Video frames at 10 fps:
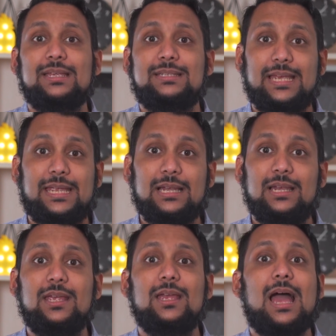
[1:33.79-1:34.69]

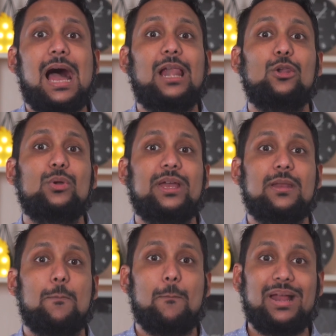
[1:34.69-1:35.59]
Secondly, I'll look at
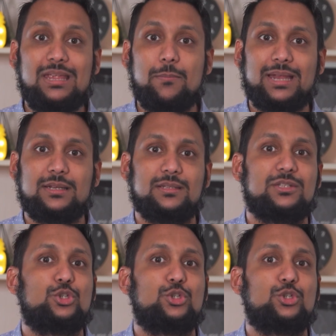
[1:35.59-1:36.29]
the money matters,